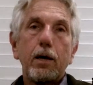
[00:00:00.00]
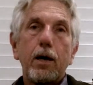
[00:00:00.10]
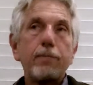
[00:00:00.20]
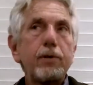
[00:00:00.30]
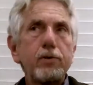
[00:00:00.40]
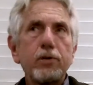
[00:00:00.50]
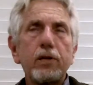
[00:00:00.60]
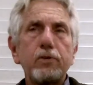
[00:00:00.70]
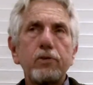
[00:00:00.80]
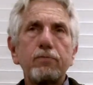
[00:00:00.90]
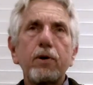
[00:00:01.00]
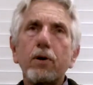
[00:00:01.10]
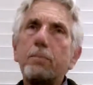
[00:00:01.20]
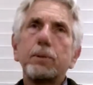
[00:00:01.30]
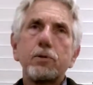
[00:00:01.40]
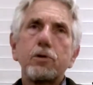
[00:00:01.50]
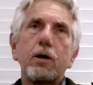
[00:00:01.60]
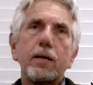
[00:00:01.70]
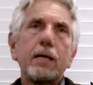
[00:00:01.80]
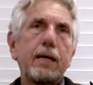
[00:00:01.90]
uh, this is a very
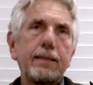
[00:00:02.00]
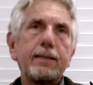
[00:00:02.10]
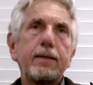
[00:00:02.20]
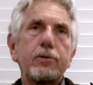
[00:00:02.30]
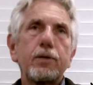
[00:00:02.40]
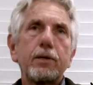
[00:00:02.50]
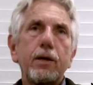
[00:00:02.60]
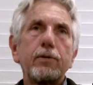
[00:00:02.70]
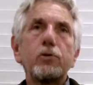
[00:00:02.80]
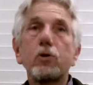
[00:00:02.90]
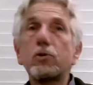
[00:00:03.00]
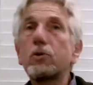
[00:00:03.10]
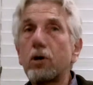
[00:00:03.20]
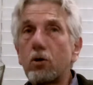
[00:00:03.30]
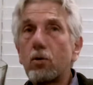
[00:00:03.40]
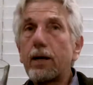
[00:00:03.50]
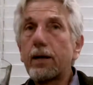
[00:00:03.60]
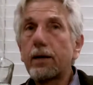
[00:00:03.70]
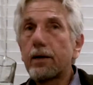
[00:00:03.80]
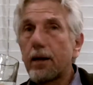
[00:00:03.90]
Platonic idea, and uh, this is also a Greek
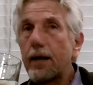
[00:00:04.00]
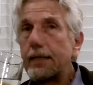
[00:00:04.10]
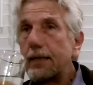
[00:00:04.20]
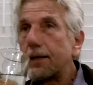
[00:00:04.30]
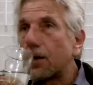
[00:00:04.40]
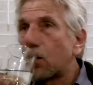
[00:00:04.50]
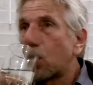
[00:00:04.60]
idea.